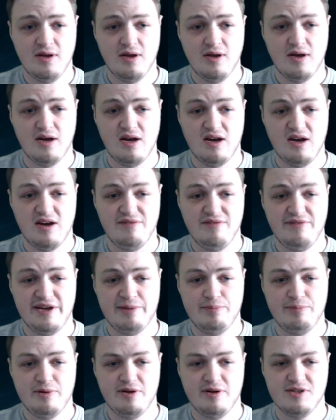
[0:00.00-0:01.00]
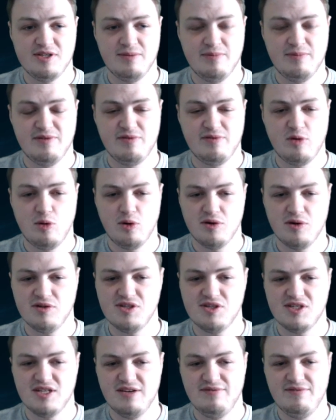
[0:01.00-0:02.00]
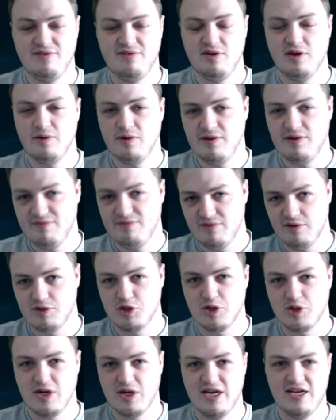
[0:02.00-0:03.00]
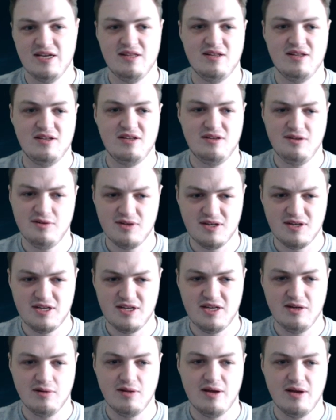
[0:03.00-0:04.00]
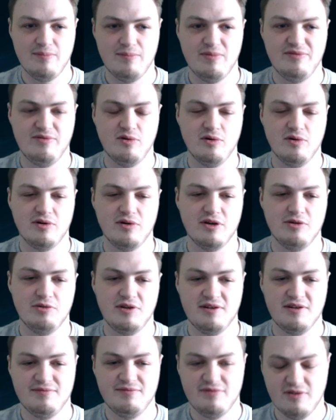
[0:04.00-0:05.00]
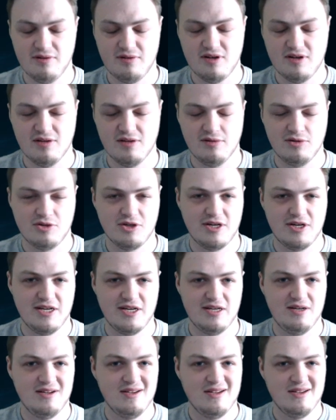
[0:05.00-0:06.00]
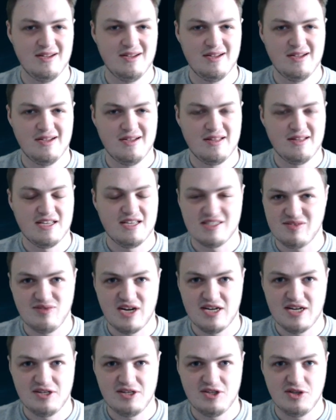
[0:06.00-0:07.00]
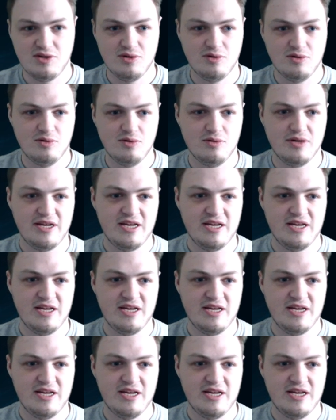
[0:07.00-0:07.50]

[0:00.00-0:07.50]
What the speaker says: Vampirism, of course, if you go in for a trade and then you can heal up before going in for another trade, that's fine too.